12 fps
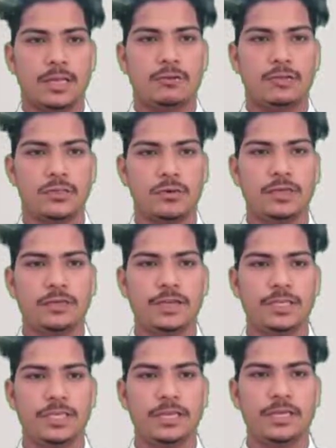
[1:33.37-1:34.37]
Now the solid
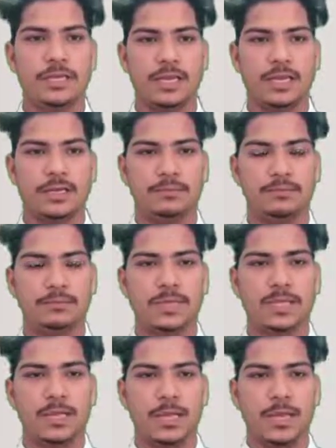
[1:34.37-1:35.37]
waste in India.
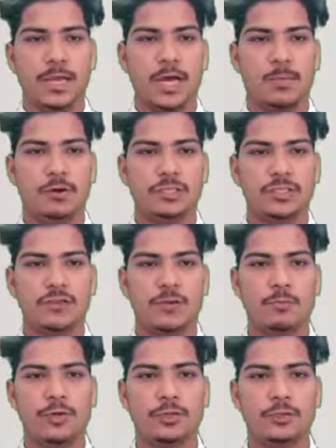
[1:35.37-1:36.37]
About
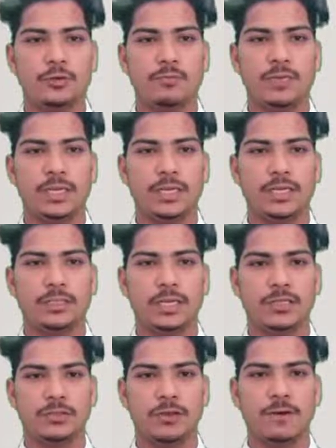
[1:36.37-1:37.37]
7.2 million
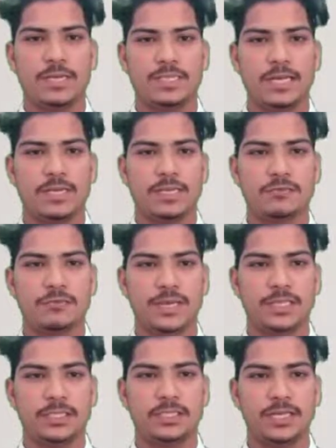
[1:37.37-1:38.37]
tons of hazardous
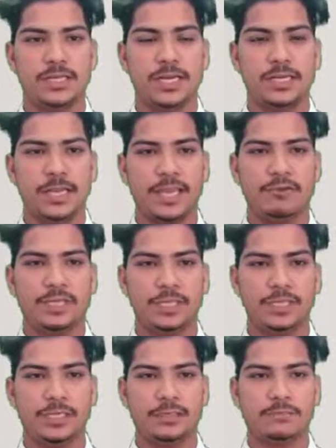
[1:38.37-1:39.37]
waste generated
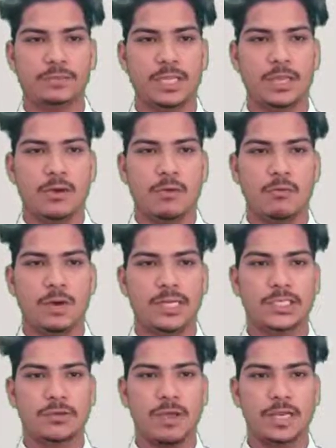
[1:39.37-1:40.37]
every year.
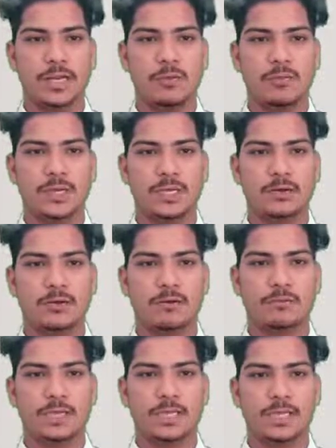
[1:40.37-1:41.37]
1 square kilometer
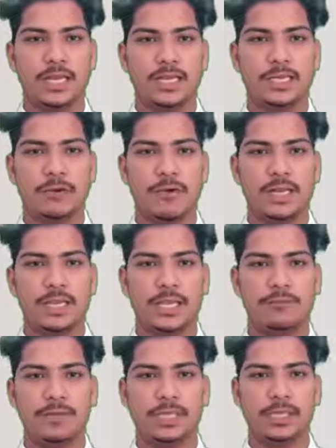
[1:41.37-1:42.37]
of area required
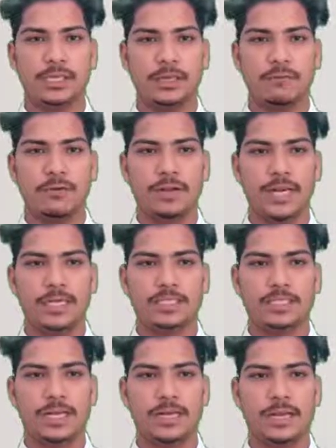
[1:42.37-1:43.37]
every year for
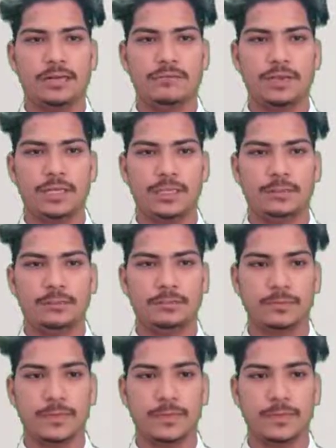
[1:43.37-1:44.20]
additional landfill.